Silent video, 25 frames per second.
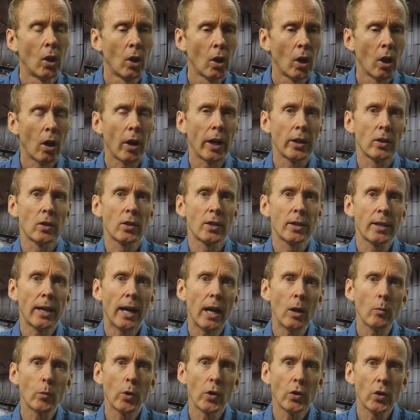Right, to
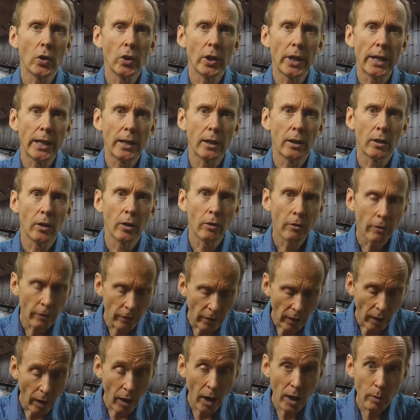start with, you need an
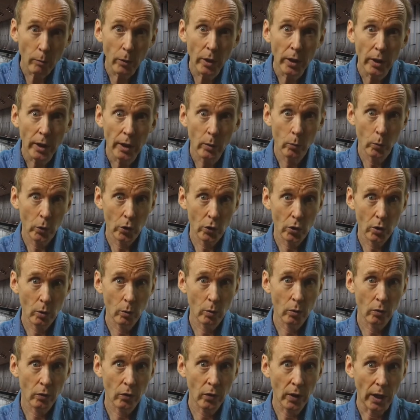environment in which you
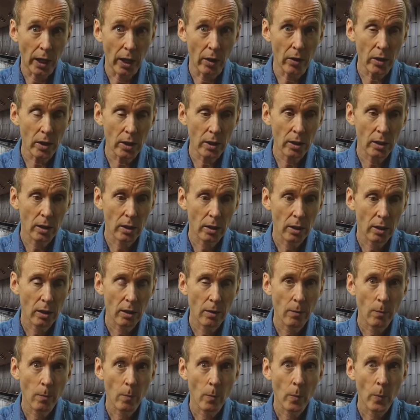will flourish.
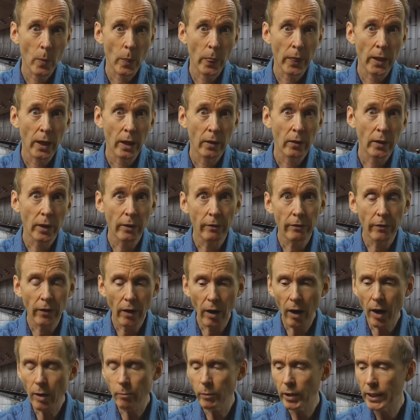The
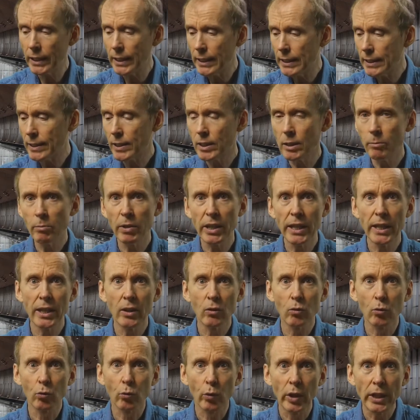environment needs to be
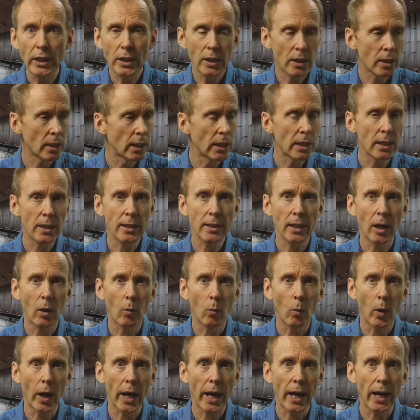enriched in some
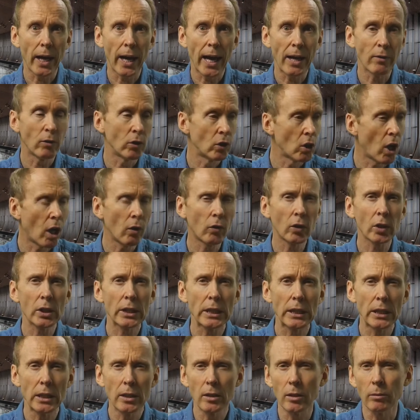way, have
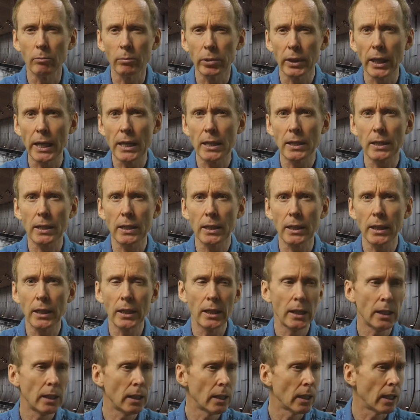novelty,
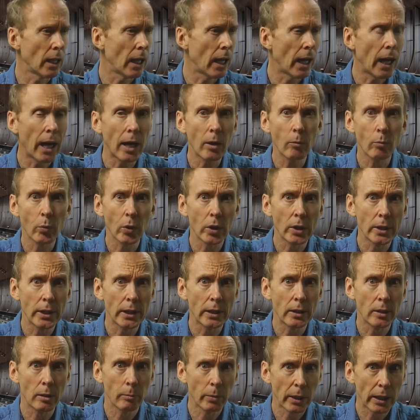complexity, and
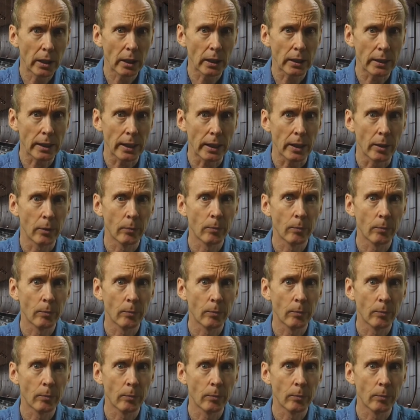unpredictability.